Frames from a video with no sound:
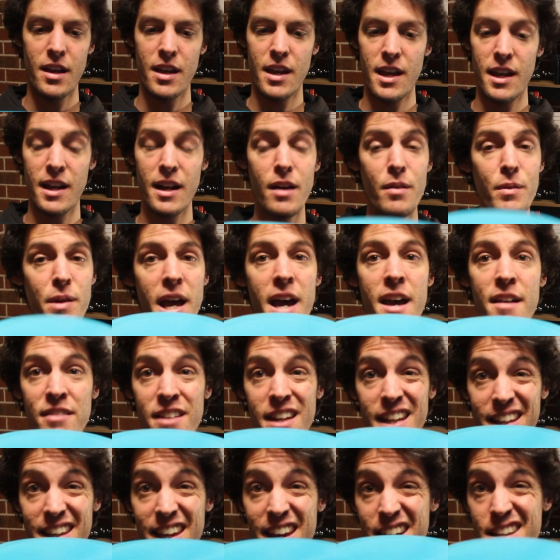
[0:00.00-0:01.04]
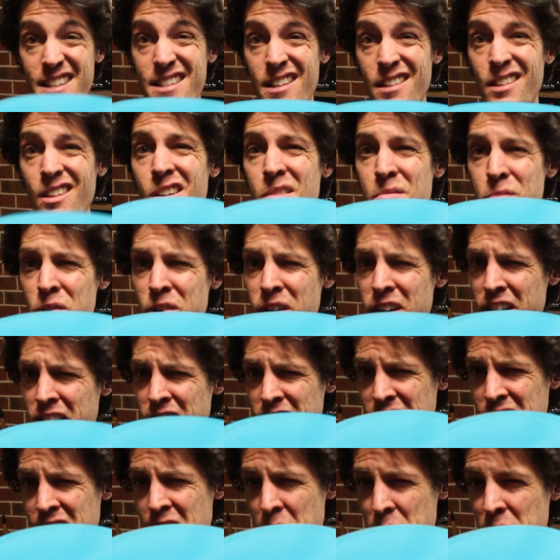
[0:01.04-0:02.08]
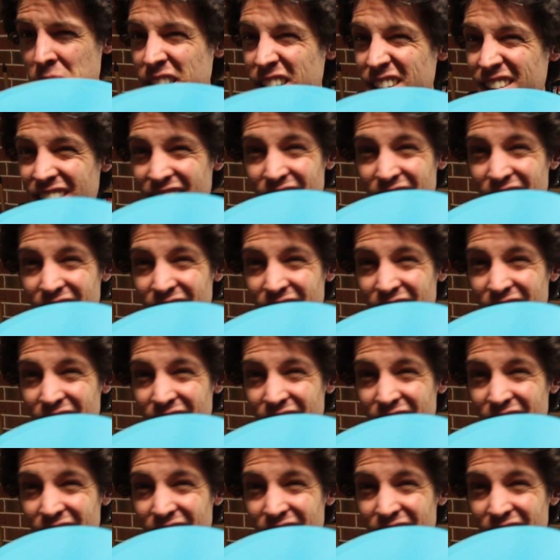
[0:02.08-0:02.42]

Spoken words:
and I would have to guess a lot more aerodynamic.